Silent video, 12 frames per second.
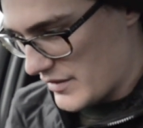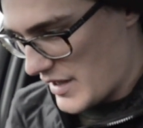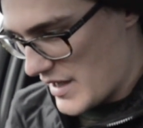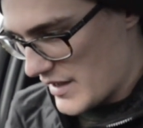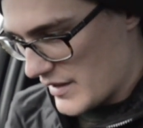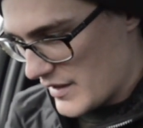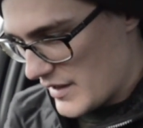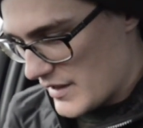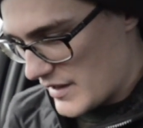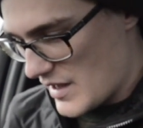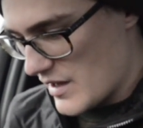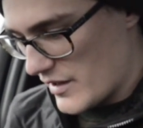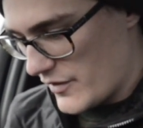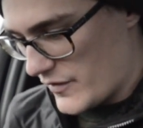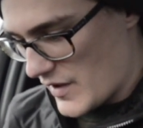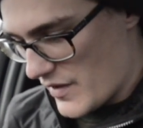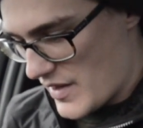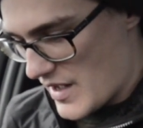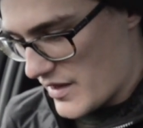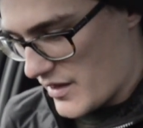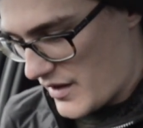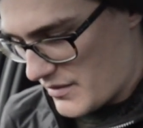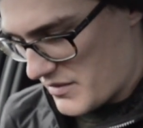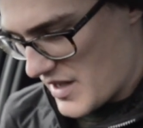Okay, now that you've done that,
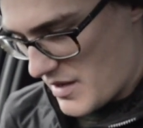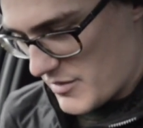the